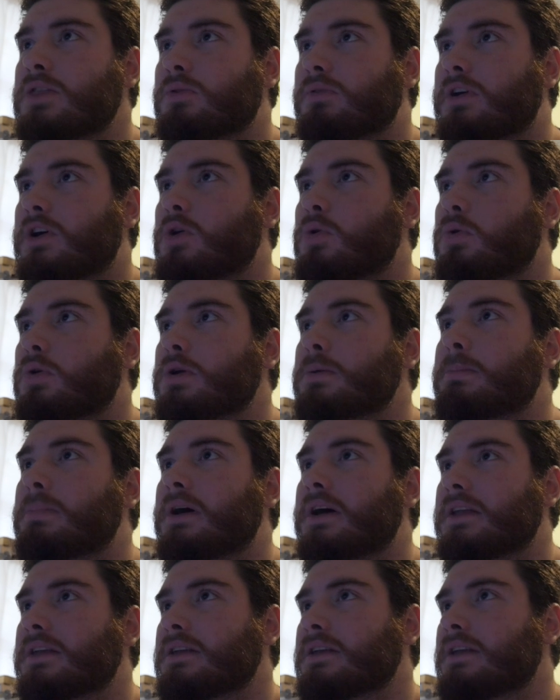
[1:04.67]
the record
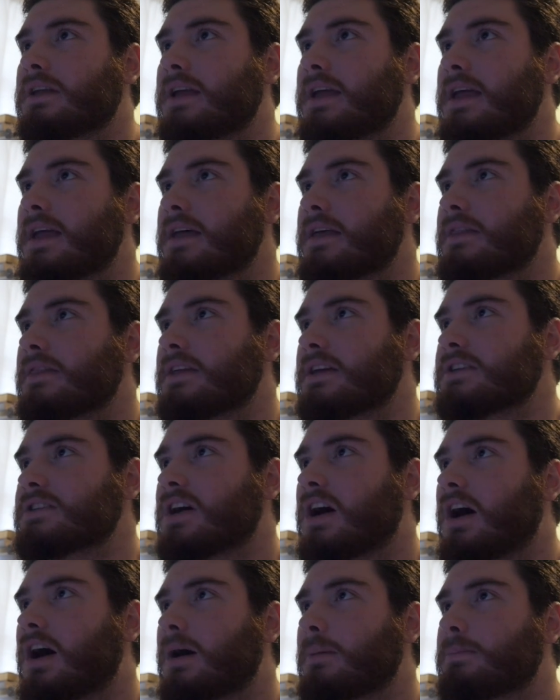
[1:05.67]
button and the
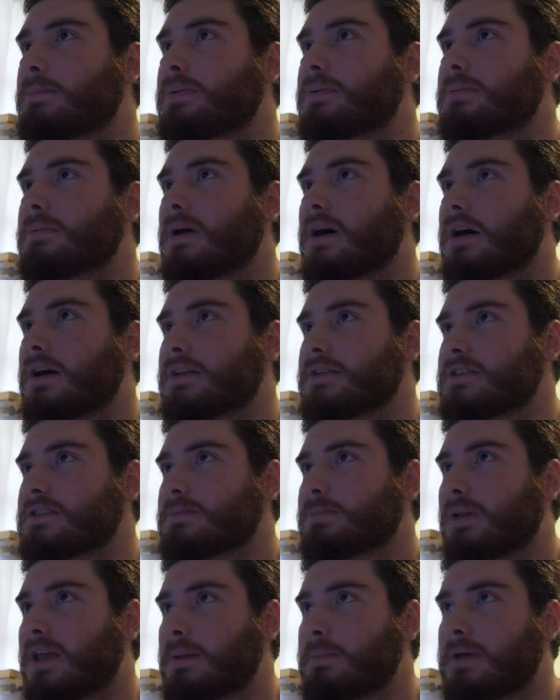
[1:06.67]
top
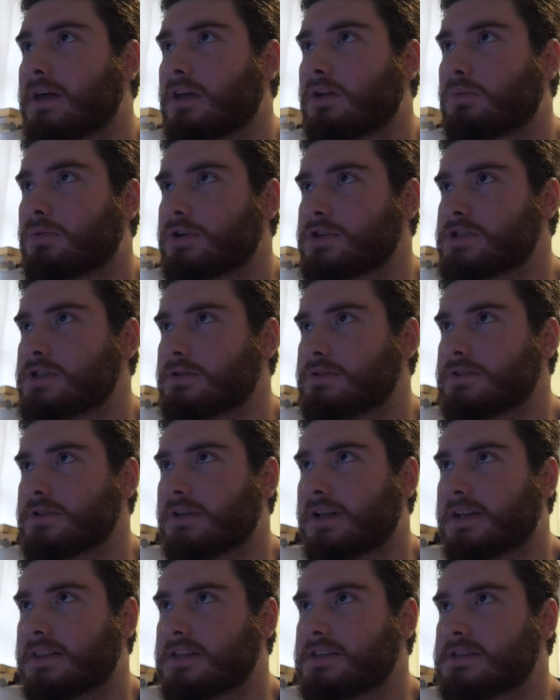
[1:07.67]
display panel where it shows you
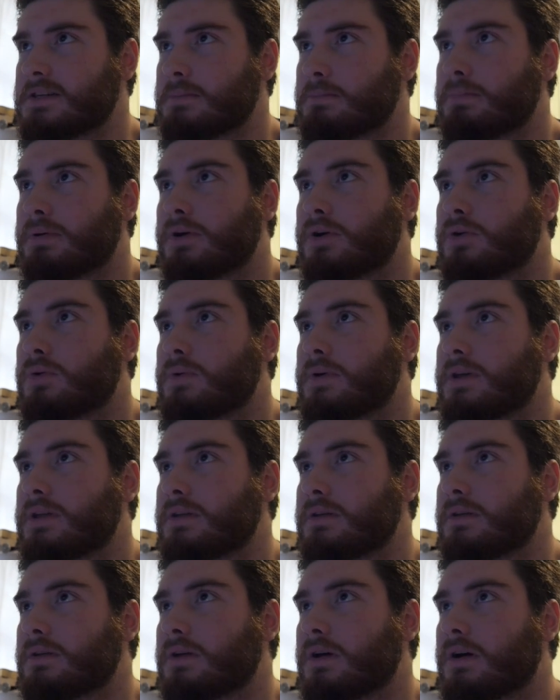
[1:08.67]
like the tempo
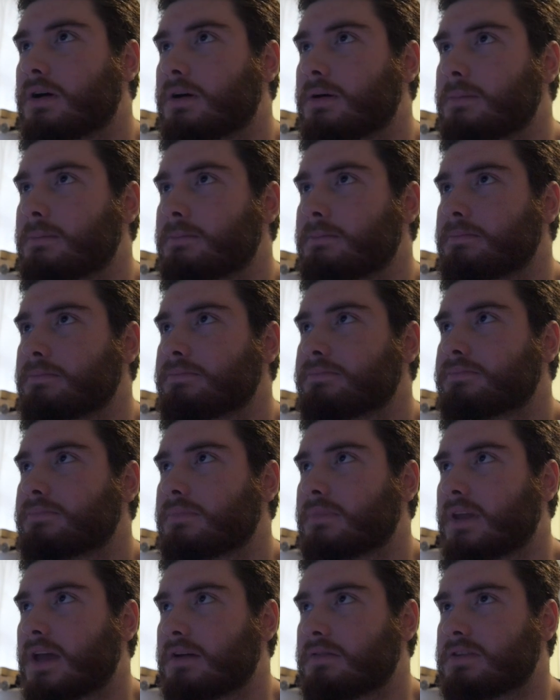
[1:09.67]
and
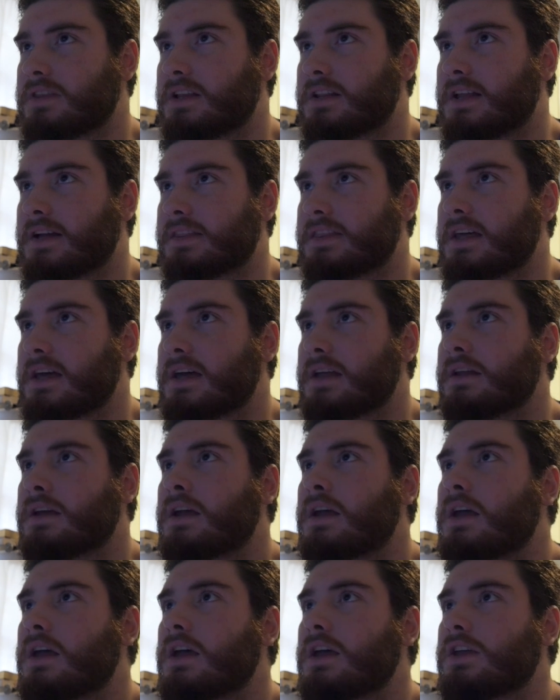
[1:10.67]
everything like that,
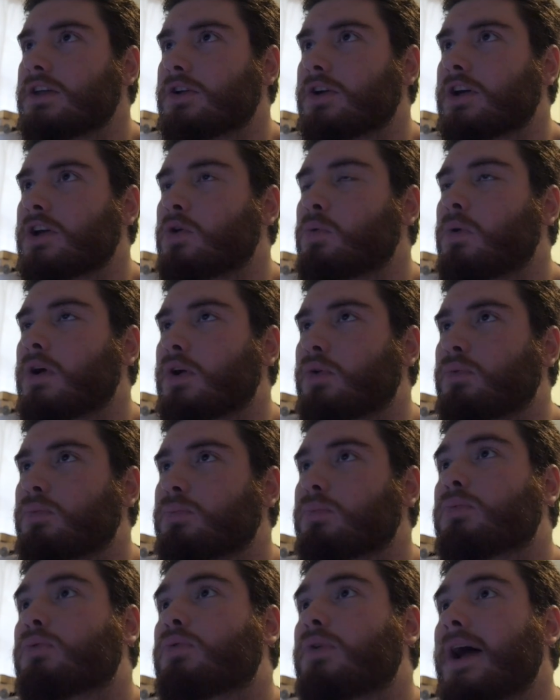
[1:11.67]
you're going to want
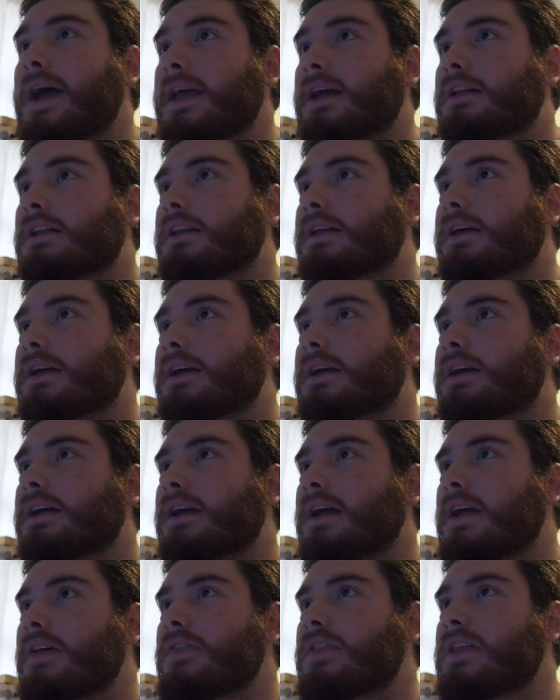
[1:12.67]
to right click
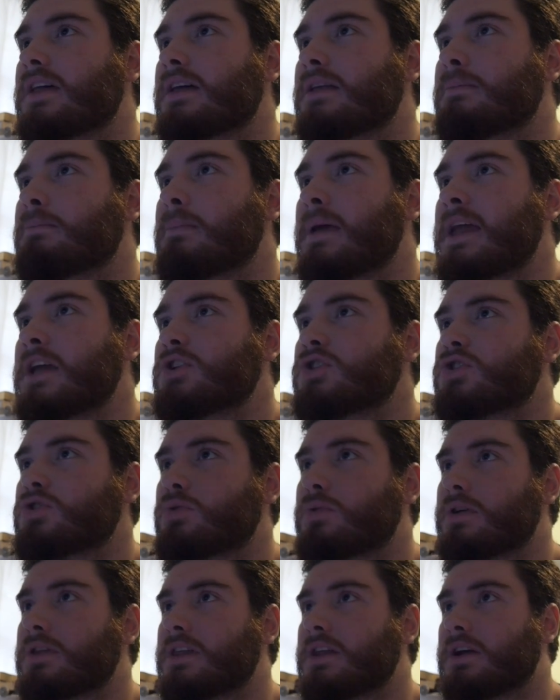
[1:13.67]
and then make
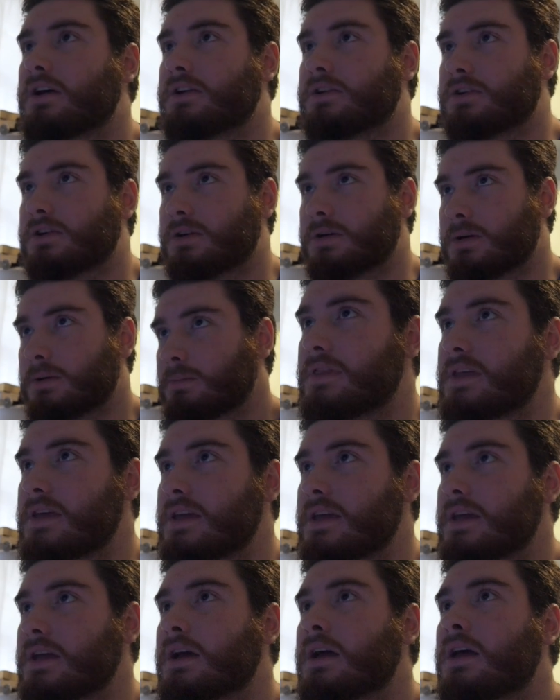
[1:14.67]
sure that under
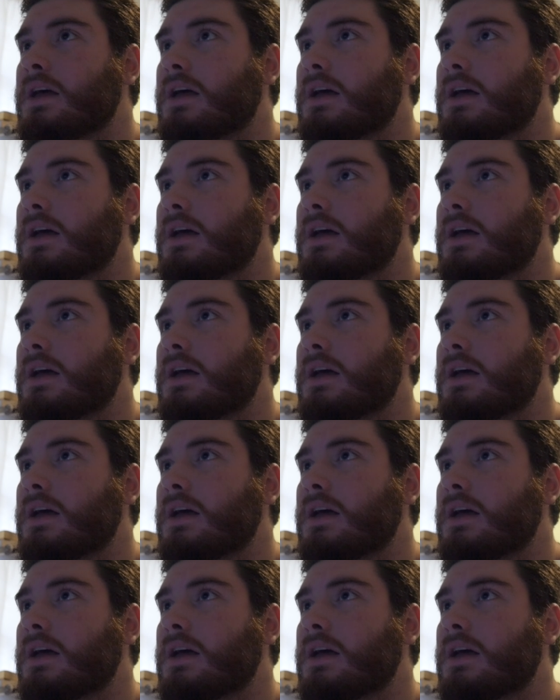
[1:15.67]
the